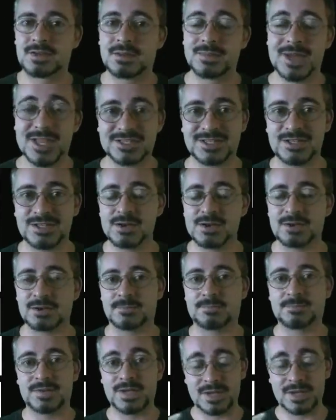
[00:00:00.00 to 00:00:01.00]
I'm asking
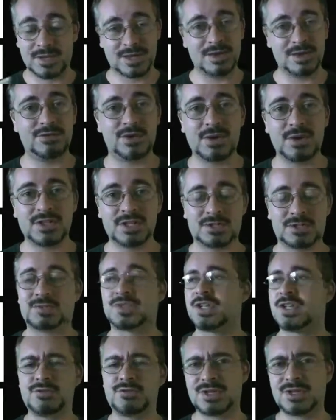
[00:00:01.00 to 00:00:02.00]
you, if you own this
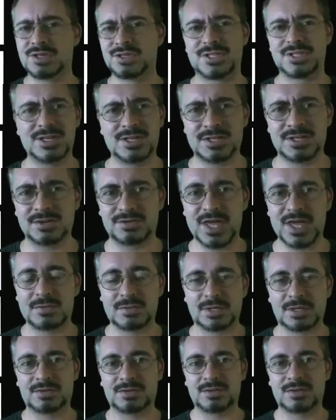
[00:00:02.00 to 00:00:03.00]
machine, if you consider yourself a
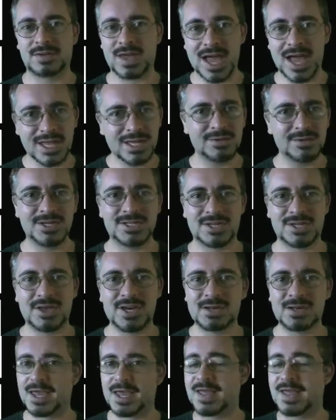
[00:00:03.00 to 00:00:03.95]
gamer, are you excited